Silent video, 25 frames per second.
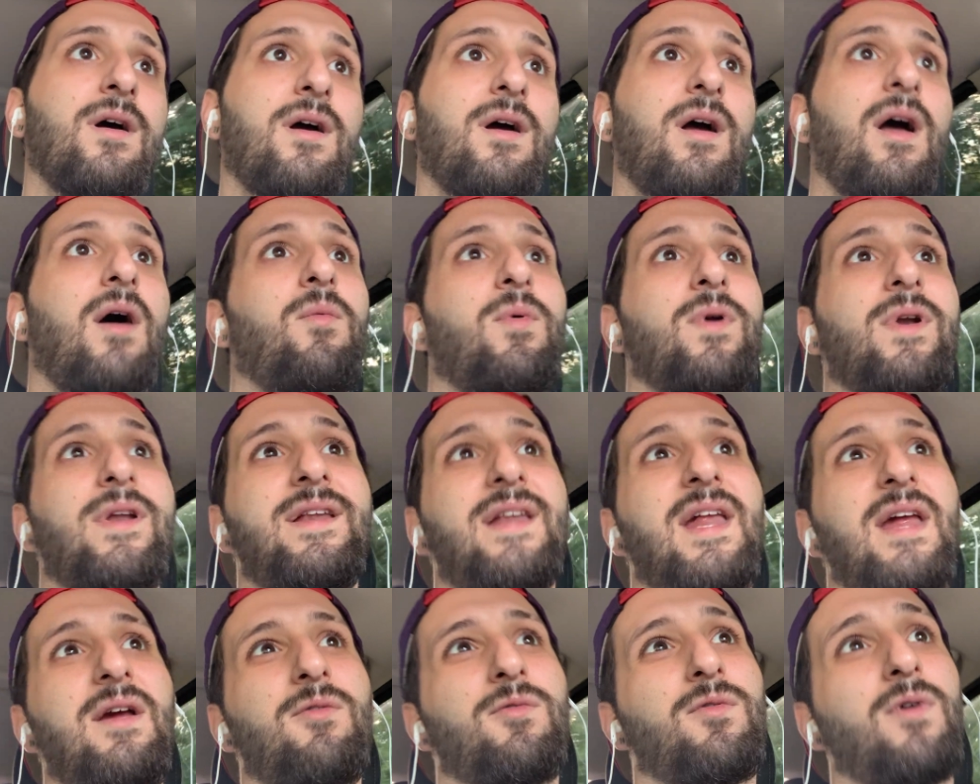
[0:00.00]
I want to
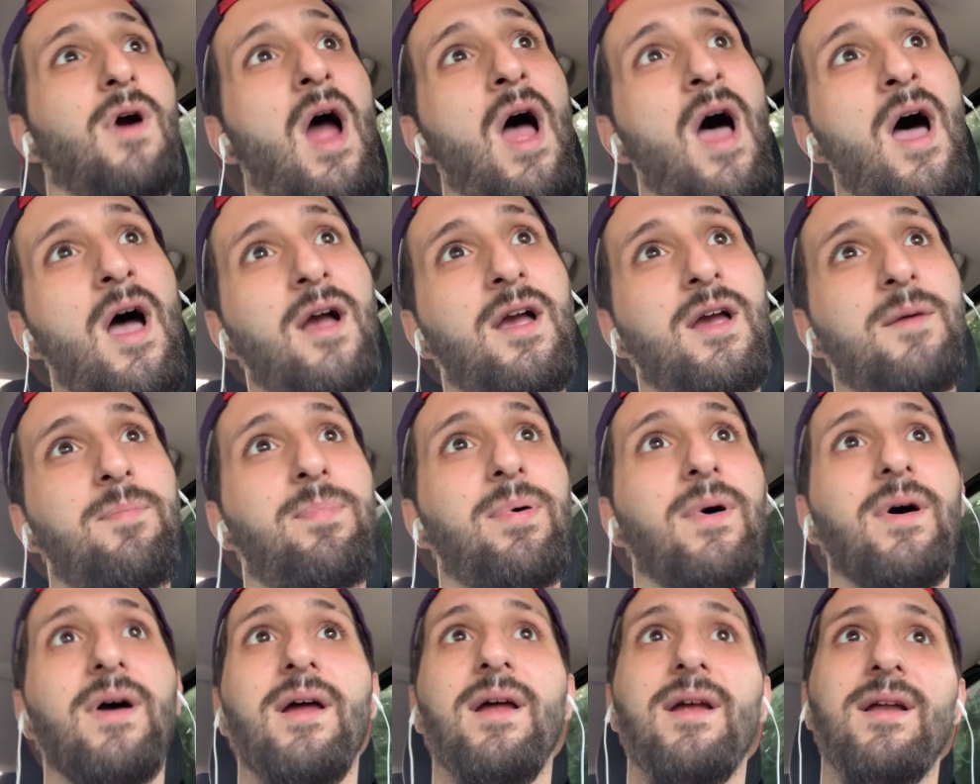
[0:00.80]
say rock,
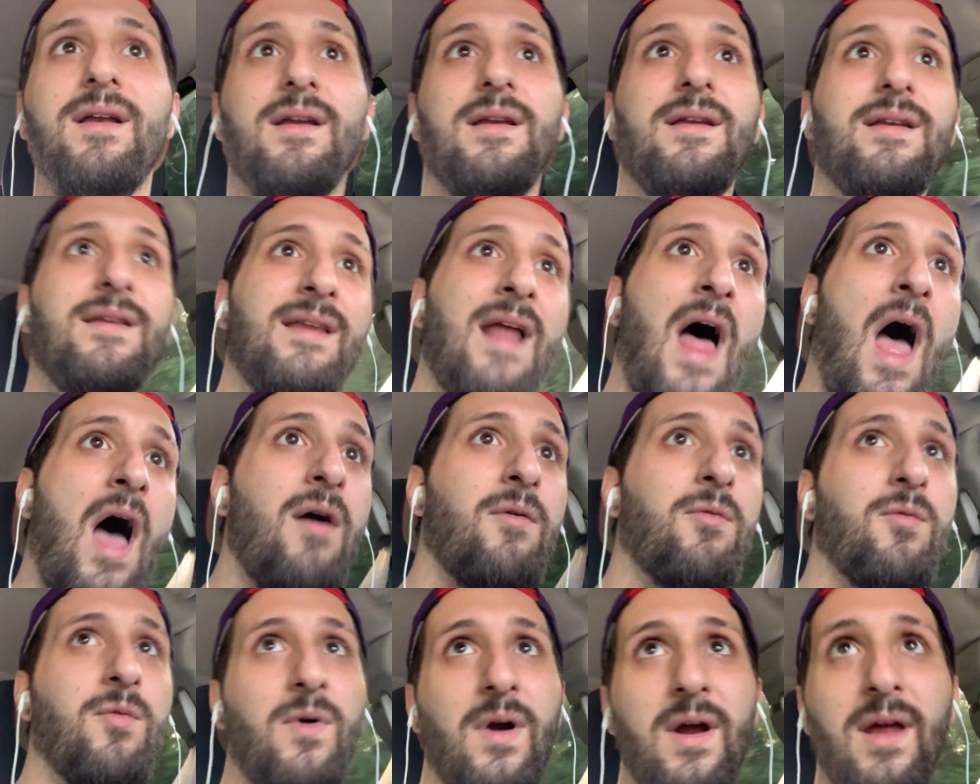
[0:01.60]
but
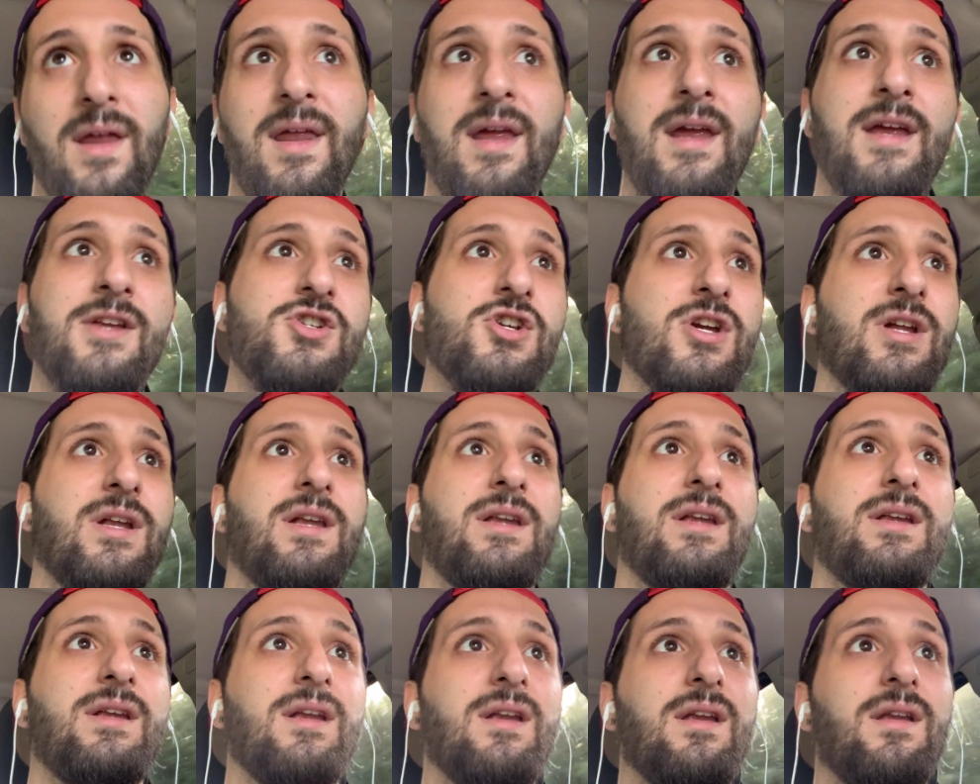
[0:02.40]
not really,
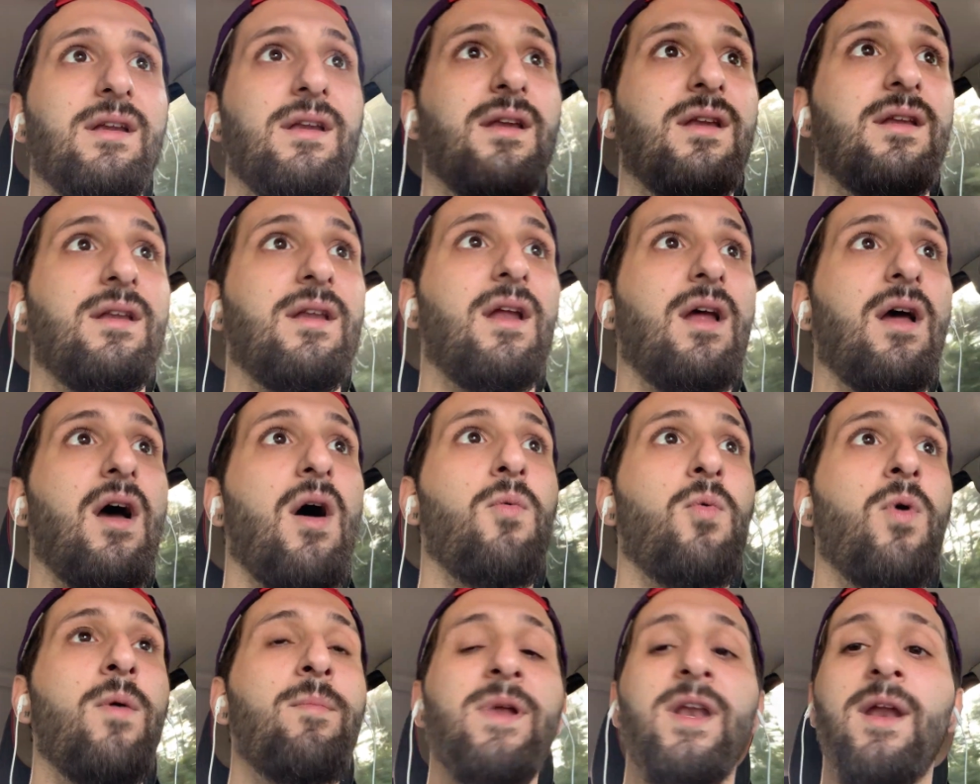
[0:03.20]
just a
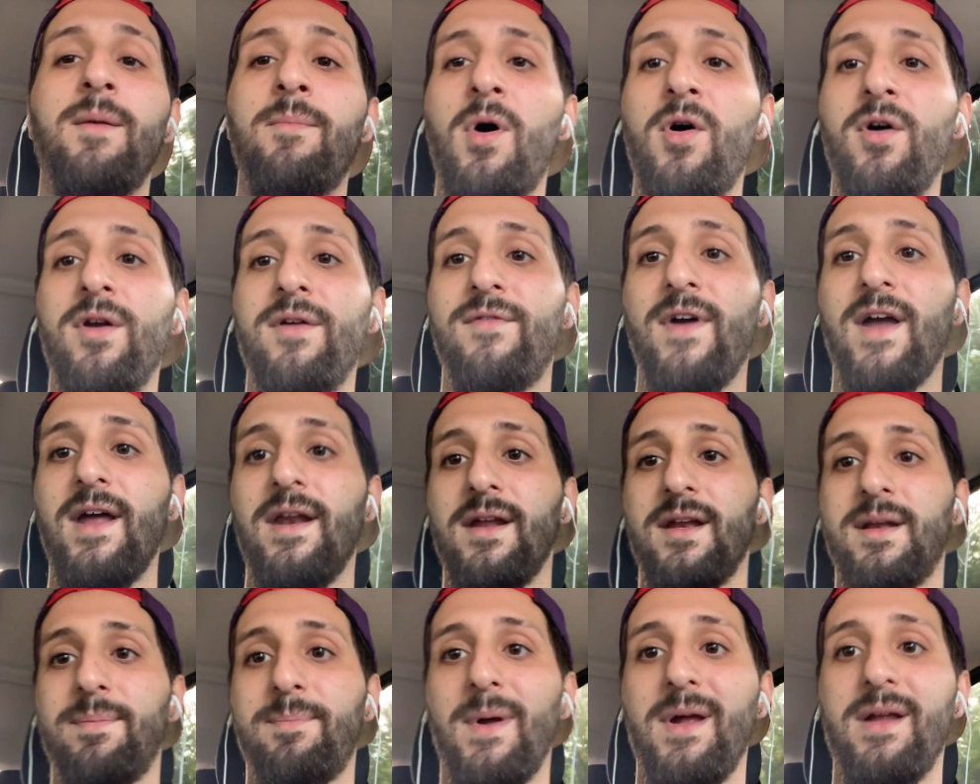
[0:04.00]
woman to motivate
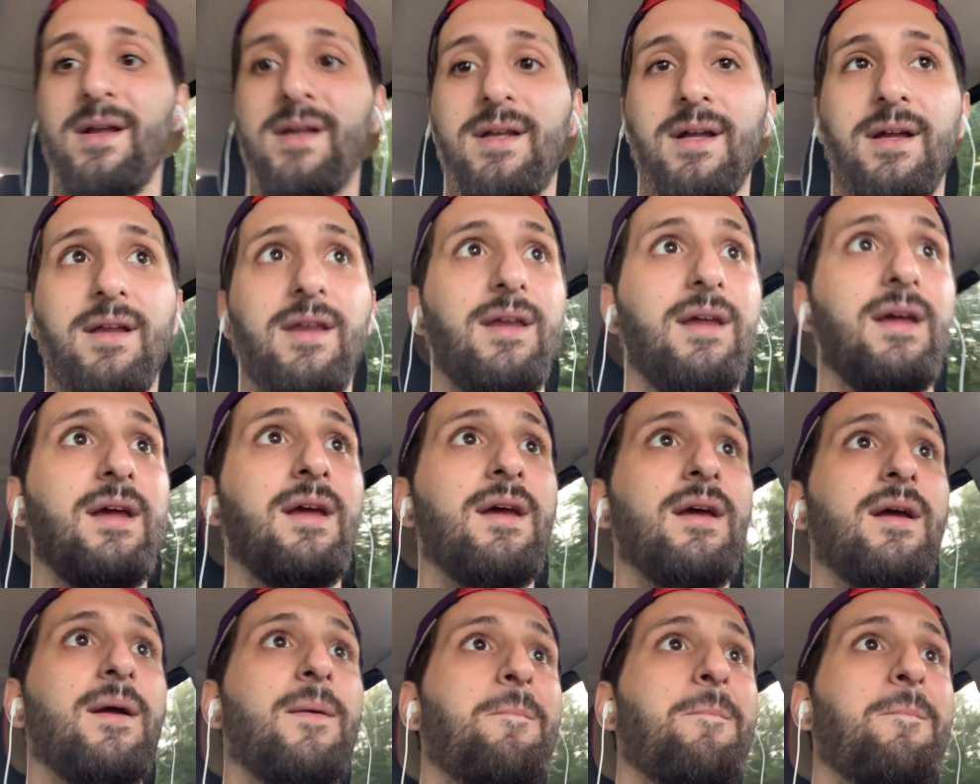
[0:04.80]
us, basically.